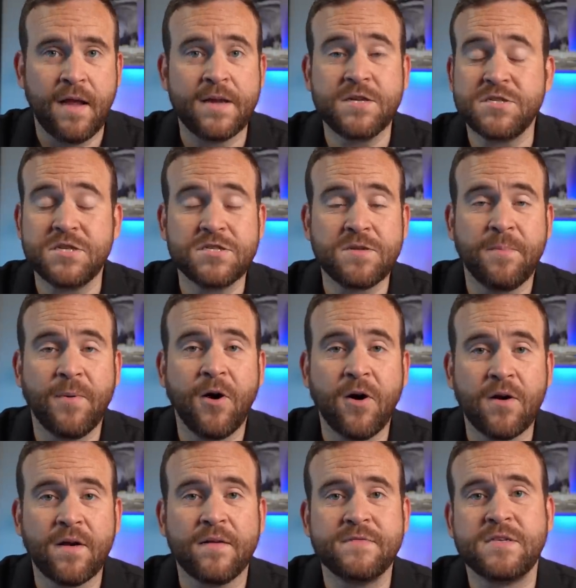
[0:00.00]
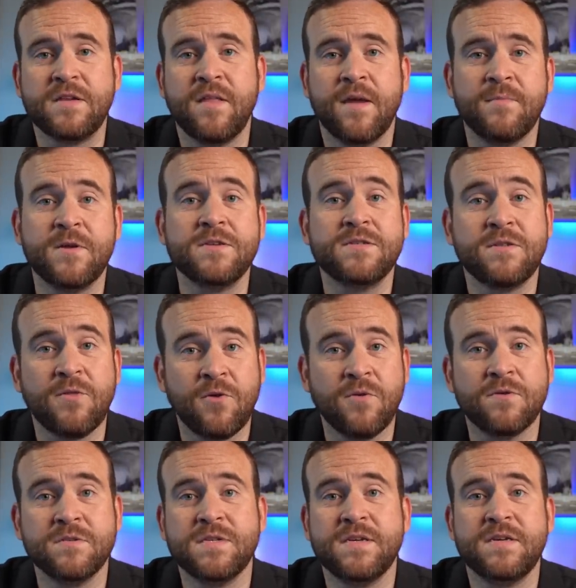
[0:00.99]
And it's just a part of Celebrity's
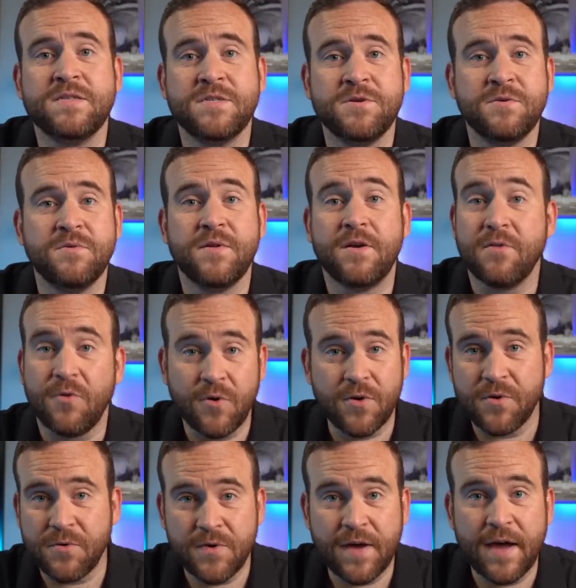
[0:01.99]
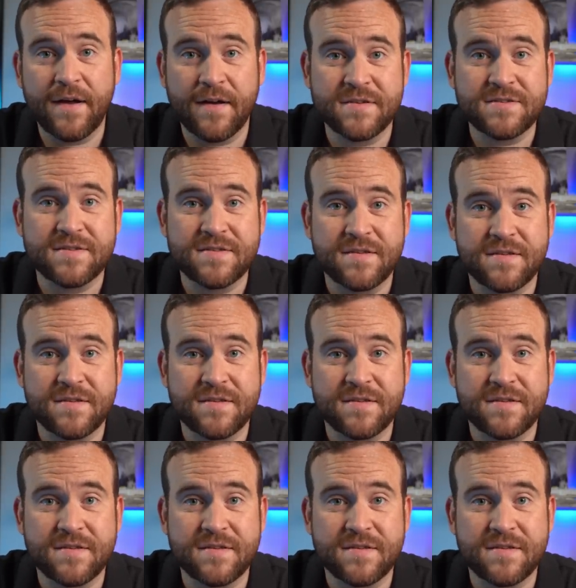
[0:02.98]
loyalty to their loyal guests.